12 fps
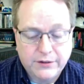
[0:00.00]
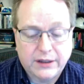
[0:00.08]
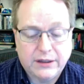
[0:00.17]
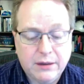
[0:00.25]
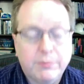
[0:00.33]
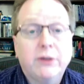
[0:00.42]

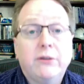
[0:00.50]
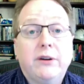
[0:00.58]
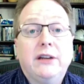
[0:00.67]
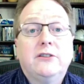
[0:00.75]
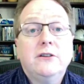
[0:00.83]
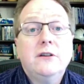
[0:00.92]

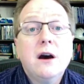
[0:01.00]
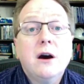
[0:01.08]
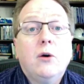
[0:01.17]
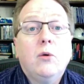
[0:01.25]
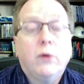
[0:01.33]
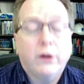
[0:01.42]
ability to
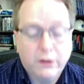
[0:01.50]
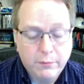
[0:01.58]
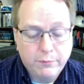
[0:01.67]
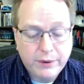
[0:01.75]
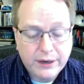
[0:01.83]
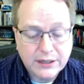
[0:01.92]
know what are the
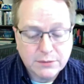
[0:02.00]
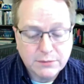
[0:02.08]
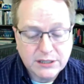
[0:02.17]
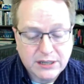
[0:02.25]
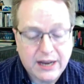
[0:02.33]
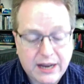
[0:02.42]
biggest
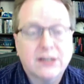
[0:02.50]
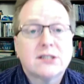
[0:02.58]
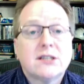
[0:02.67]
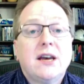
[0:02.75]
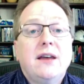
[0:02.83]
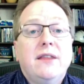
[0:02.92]

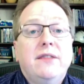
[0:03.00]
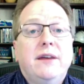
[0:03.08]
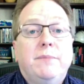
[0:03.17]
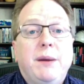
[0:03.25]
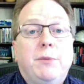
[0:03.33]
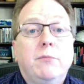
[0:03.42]
mistakes
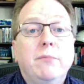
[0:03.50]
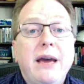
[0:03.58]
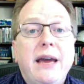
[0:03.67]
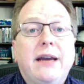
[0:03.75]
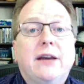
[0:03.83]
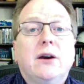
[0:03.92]
that people
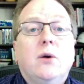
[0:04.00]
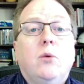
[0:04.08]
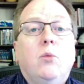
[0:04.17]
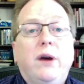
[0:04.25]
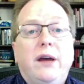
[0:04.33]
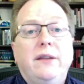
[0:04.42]
make
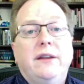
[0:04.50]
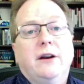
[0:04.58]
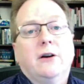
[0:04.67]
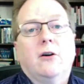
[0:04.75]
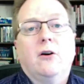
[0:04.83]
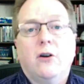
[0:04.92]
when
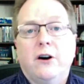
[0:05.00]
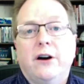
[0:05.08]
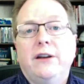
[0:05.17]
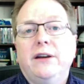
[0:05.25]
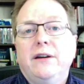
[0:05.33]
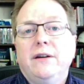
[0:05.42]
they're
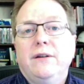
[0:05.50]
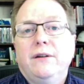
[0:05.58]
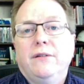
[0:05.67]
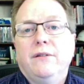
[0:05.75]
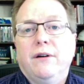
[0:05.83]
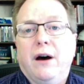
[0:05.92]
on
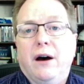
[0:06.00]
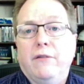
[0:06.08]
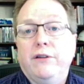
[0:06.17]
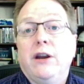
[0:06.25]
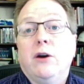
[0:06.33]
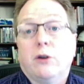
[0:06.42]

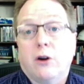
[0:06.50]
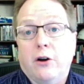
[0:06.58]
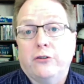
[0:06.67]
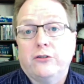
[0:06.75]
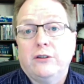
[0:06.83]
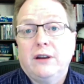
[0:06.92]
video
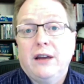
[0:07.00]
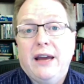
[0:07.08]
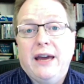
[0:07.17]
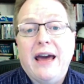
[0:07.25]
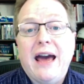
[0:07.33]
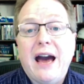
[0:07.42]
calls.
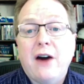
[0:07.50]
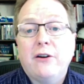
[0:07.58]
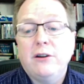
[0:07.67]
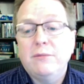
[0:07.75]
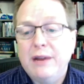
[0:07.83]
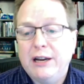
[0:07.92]
And how do
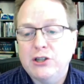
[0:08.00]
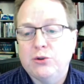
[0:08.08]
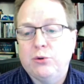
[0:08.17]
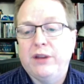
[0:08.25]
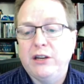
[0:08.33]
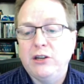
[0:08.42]
you make
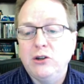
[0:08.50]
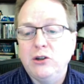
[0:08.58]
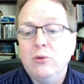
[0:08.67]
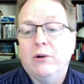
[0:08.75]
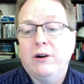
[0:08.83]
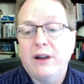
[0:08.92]
sure that
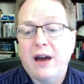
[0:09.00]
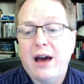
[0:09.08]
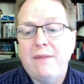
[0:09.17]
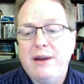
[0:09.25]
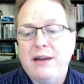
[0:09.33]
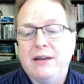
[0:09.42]
you are
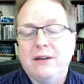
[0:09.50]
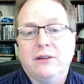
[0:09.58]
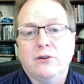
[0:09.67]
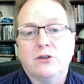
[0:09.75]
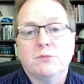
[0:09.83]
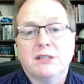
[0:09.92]
not making
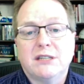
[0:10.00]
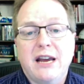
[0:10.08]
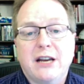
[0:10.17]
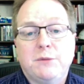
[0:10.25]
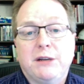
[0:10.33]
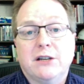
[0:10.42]
those
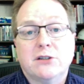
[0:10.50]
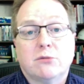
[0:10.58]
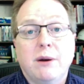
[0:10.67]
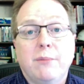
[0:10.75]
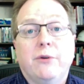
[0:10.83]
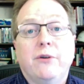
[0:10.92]
mistakes? Because
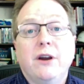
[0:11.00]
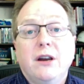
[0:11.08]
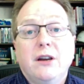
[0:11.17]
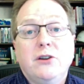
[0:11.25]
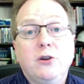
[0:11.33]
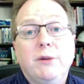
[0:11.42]
remember,
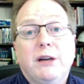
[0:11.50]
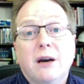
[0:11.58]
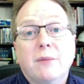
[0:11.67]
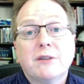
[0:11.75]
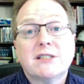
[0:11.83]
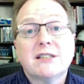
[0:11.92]
you
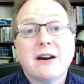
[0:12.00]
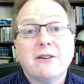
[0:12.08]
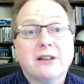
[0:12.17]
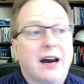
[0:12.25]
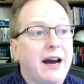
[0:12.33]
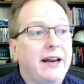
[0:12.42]
become the sound
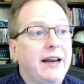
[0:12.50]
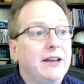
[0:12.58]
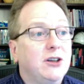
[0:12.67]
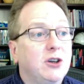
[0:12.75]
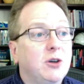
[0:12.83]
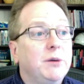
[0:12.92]
guy,
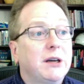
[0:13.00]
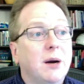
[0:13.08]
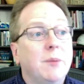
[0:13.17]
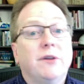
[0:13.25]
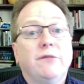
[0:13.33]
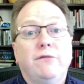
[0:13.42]
and you
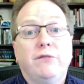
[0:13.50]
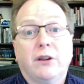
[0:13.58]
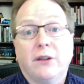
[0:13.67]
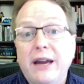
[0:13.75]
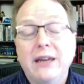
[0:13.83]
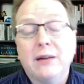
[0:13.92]
become the
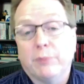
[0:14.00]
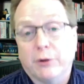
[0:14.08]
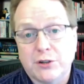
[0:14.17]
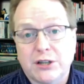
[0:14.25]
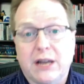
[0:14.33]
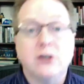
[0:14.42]
lighting
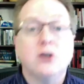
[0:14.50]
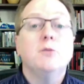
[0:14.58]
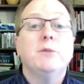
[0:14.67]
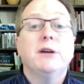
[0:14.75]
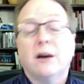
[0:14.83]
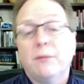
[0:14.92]
person, and you
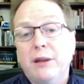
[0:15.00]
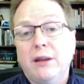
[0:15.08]
become